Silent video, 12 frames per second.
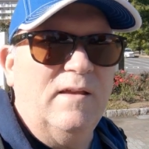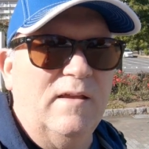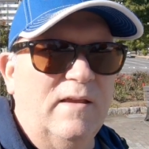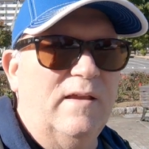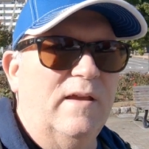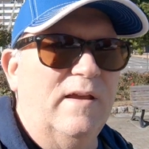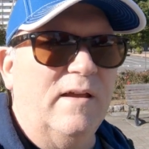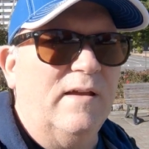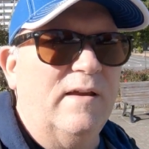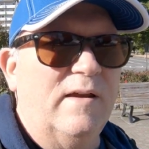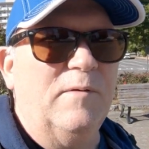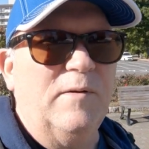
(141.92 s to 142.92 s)
yeah,
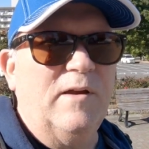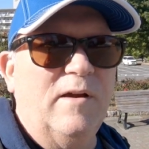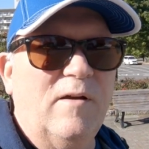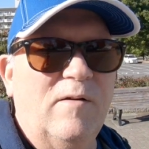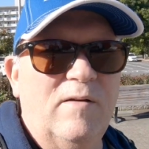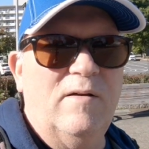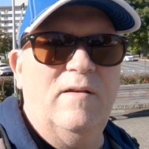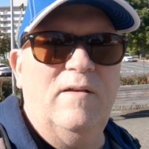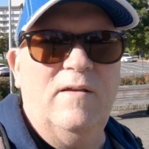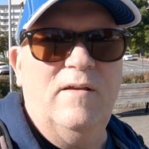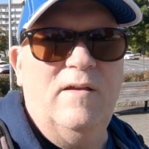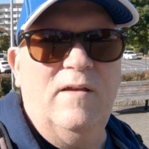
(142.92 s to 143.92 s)
here we go.
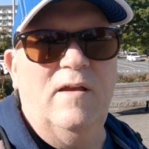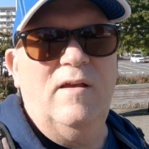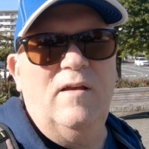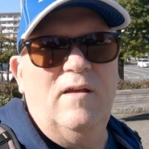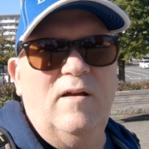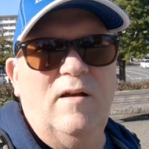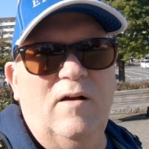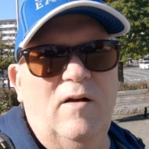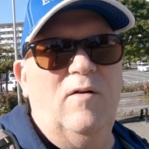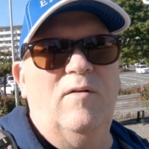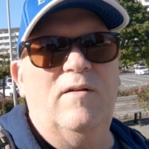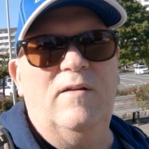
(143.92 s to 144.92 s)

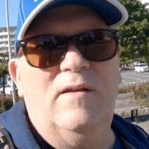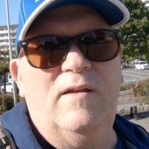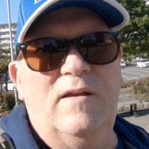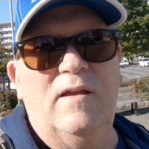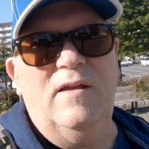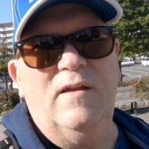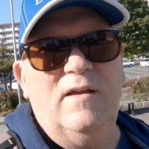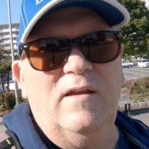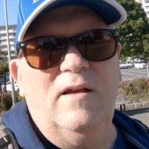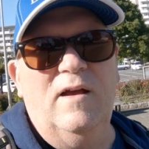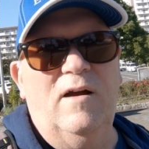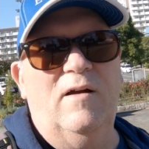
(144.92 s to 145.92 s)
Oh,
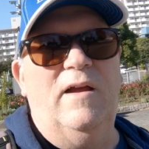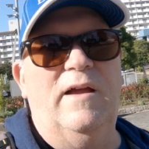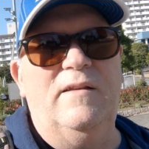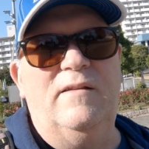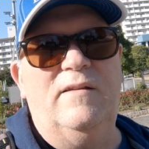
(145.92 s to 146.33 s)
all right,